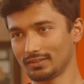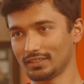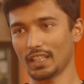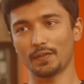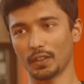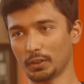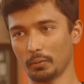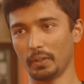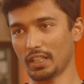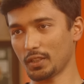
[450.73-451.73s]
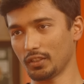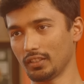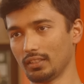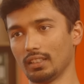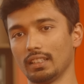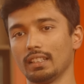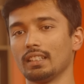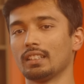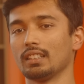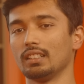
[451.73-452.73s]
That's for sure based on
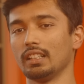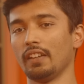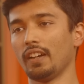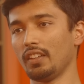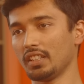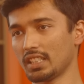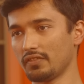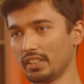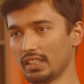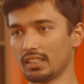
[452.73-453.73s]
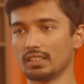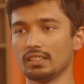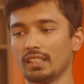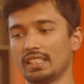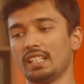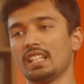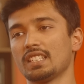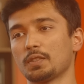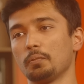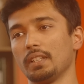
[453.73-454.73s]
the evaluations we did. The
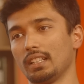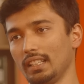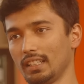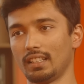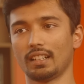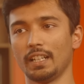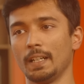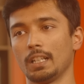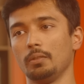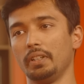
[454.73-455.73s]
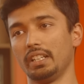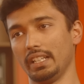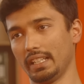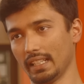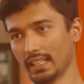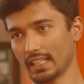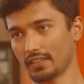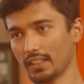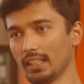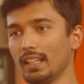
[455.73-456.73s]
sentences would be clear. It will be detailed as
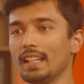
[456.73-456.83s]
well.